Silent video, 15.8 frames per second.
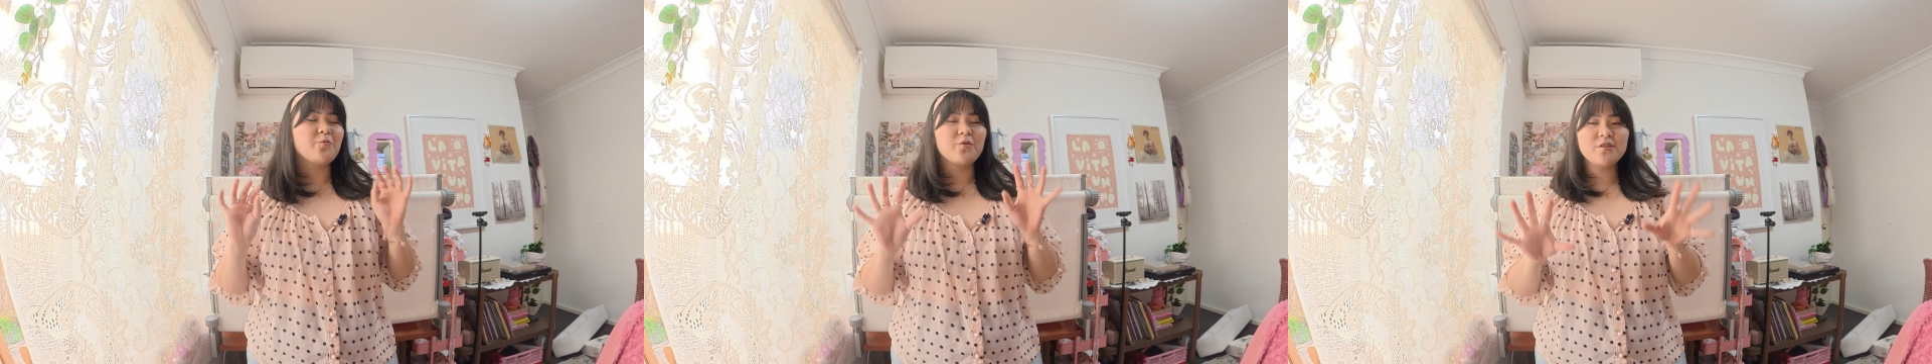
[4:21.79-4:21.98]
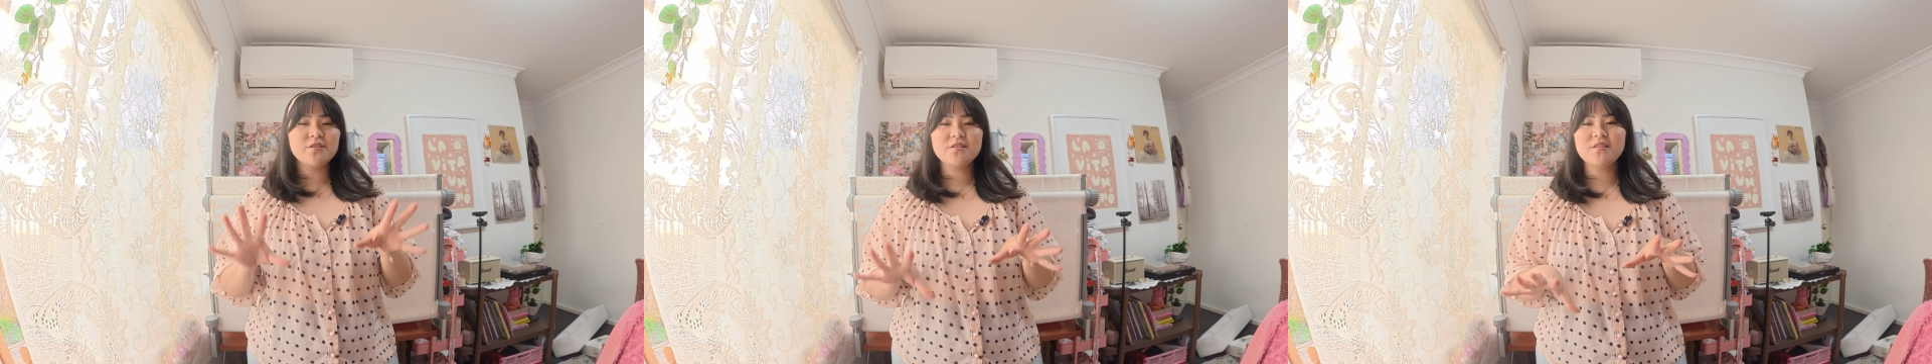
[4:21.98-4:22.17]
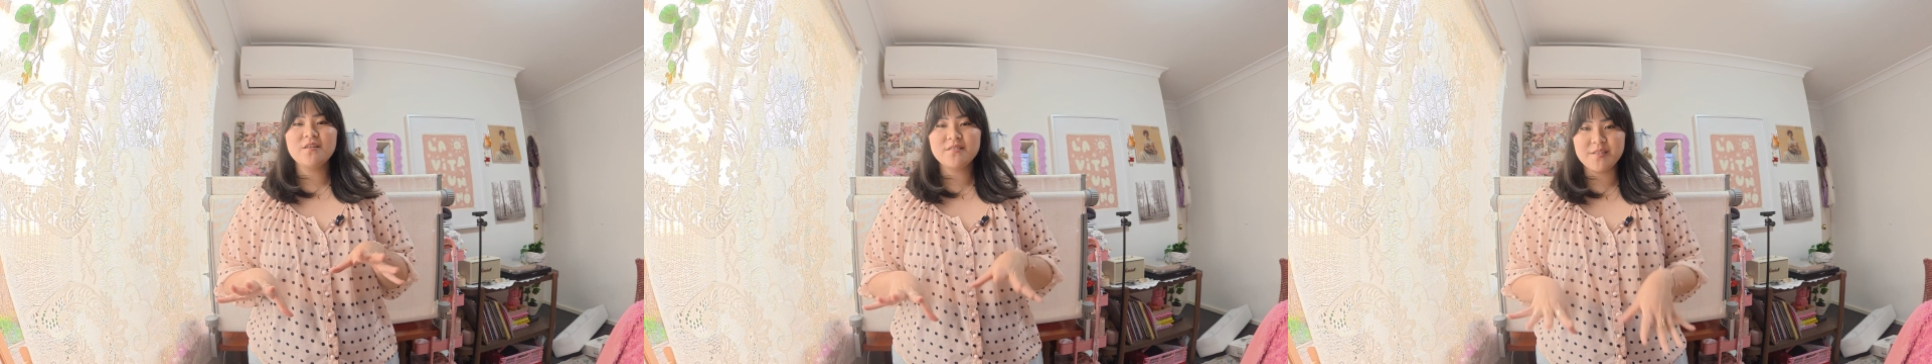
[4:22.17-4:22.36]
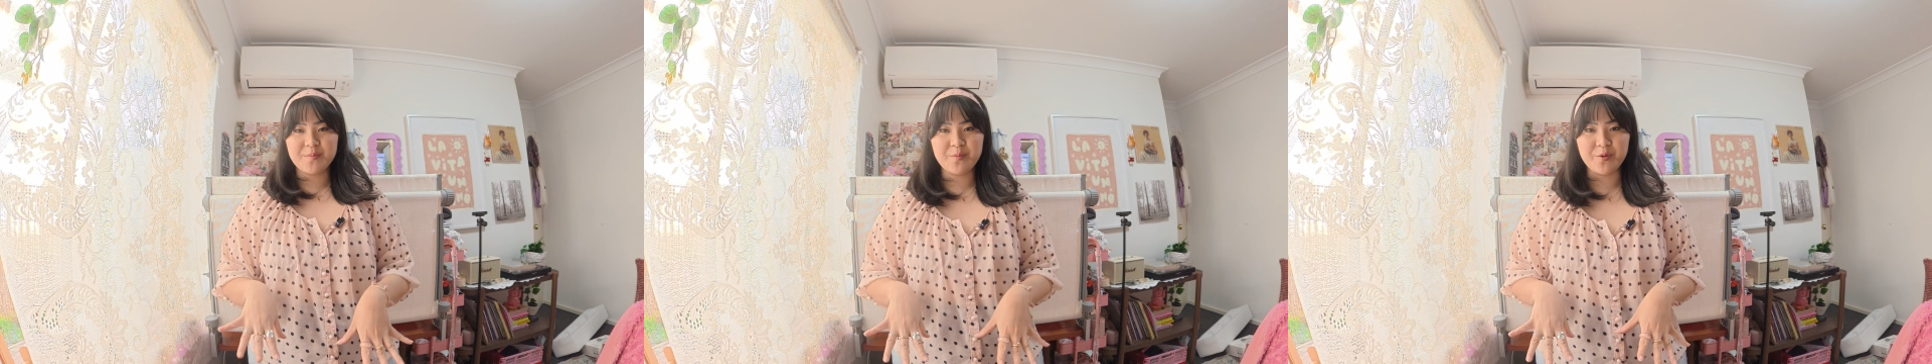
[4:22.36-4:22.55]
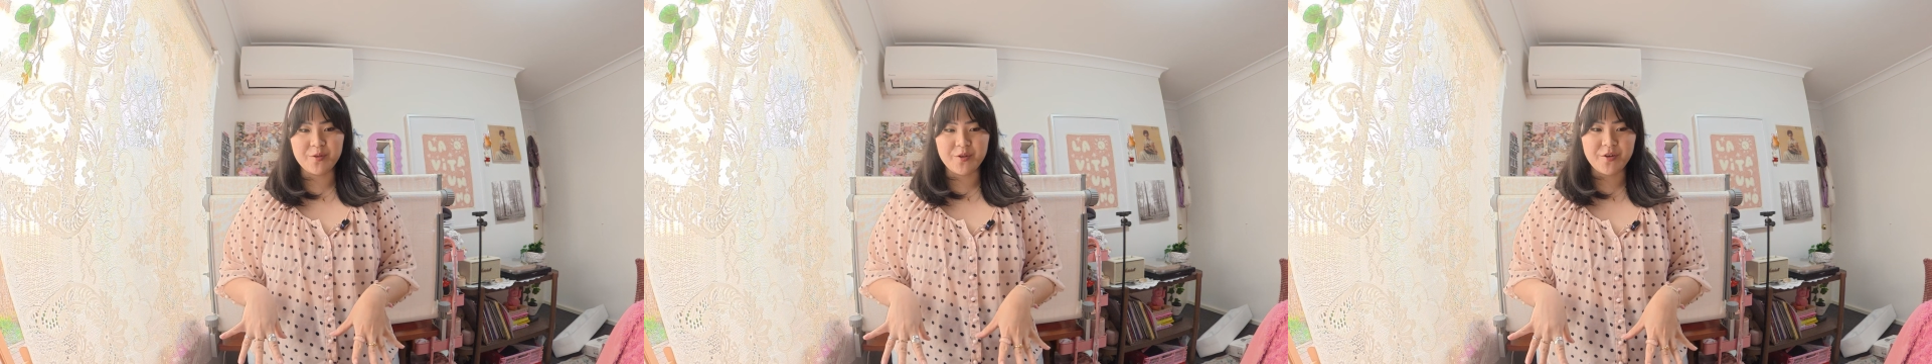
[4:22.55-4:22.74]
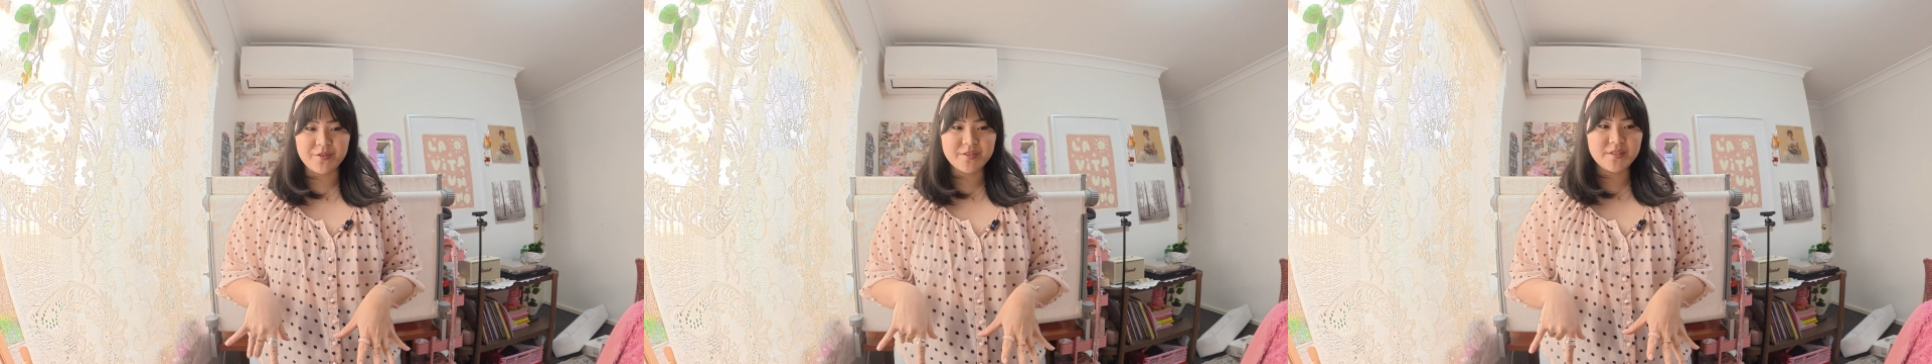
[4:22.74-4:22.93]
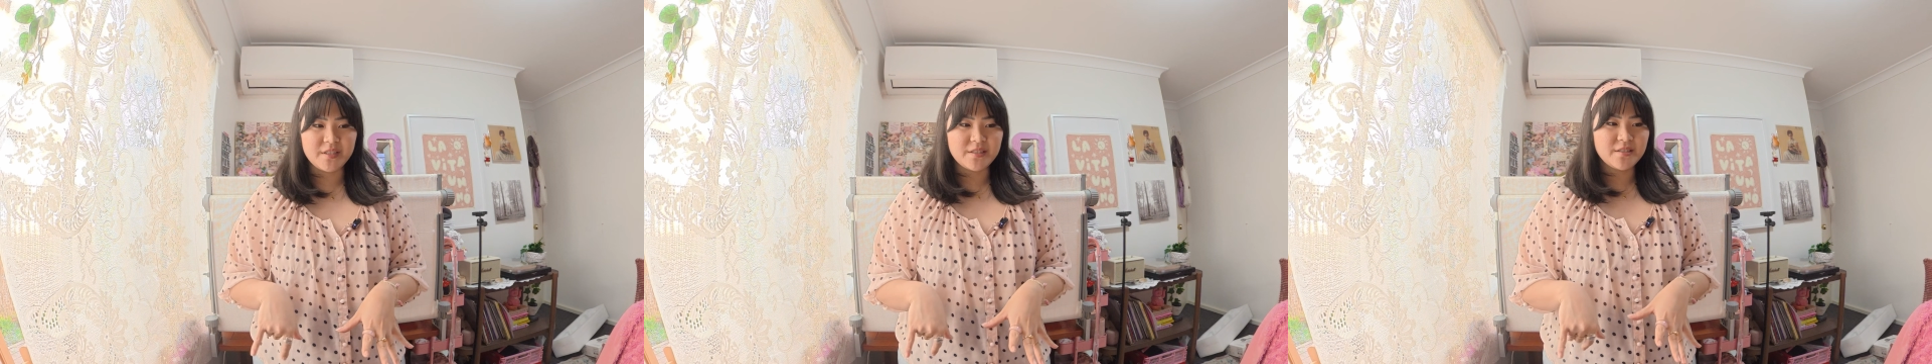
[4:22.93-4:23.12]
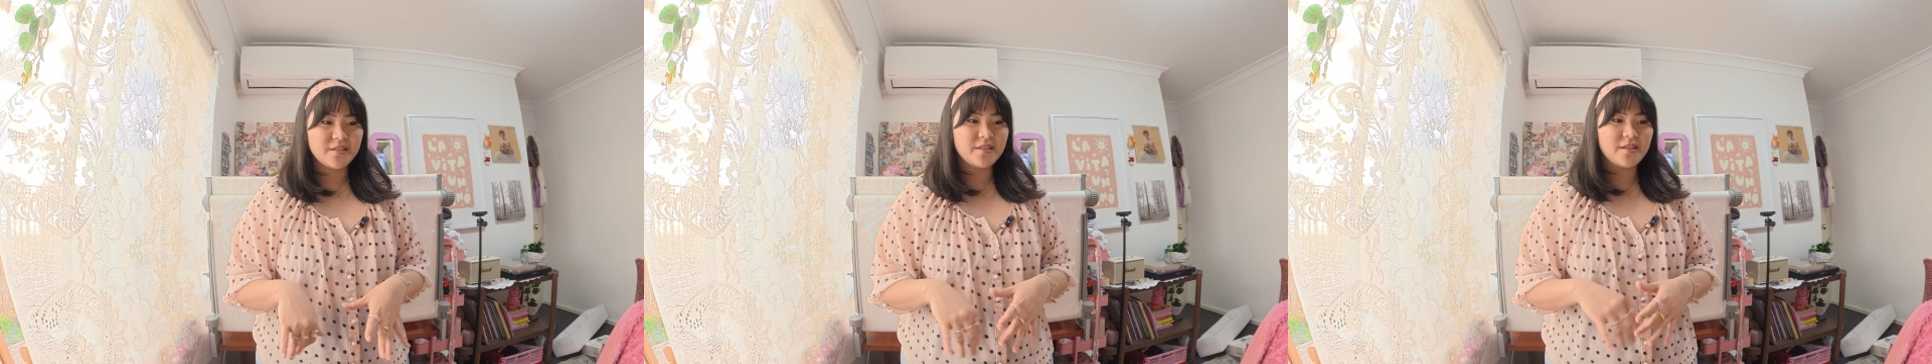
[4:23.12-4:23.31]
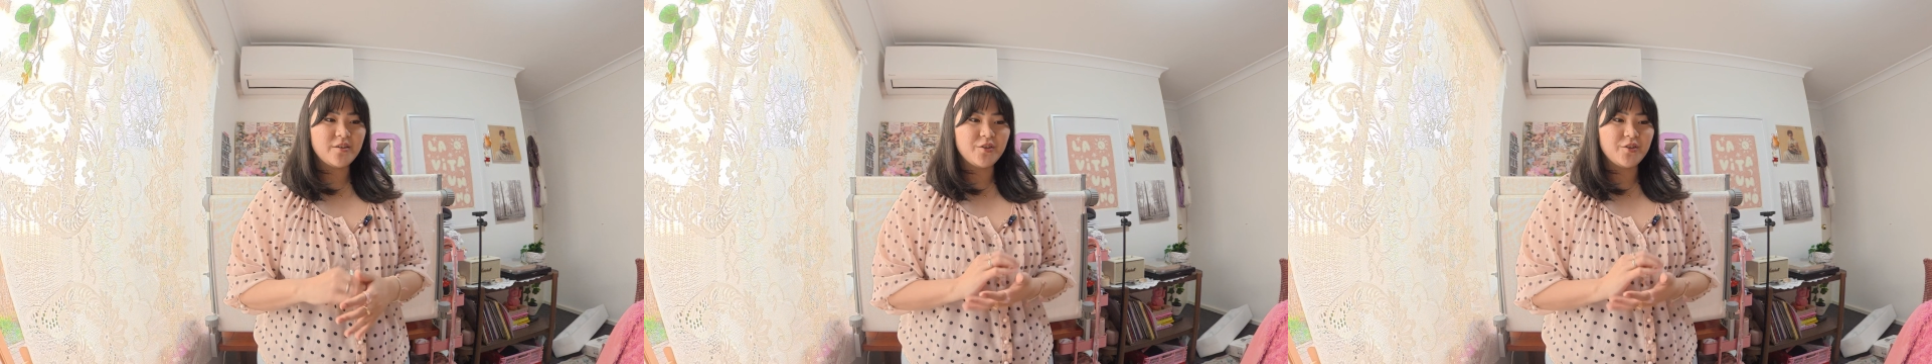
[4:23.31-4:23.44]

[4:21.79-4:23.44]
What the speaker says: I want to start simple though, since,